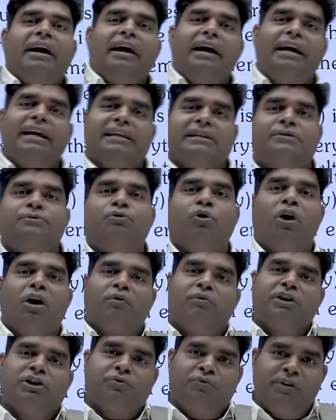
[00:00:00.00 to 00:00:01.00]
is
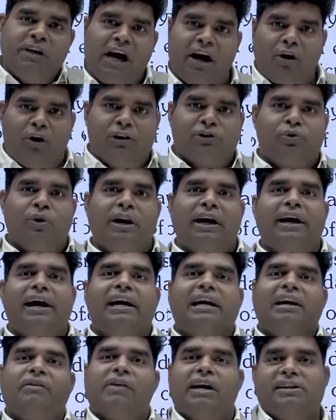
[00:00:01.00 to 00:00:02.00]
for which we are also
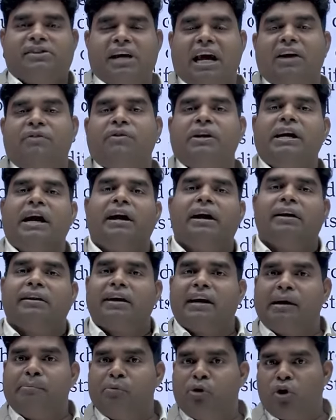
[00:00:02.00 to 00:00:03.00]
negative, HIV and
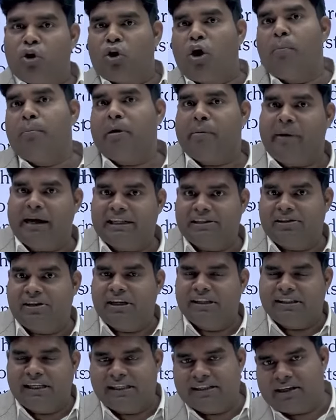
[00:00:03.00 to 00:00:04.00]
other immunocompromised
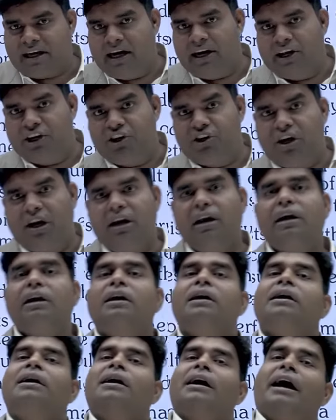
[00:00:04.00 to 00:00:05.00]
disease condition.
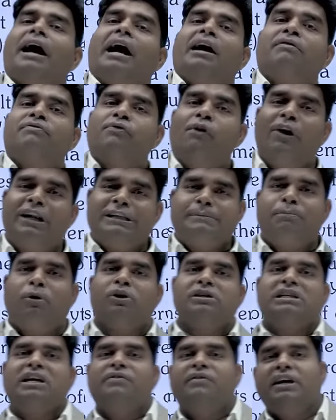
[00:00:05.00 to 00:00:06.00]
And false
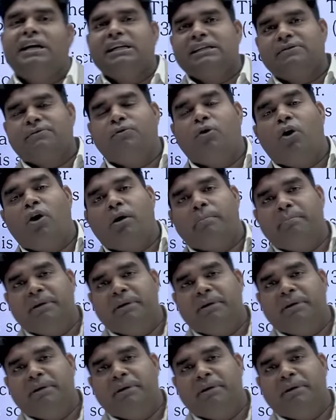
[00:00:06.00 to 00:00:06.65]
positive is for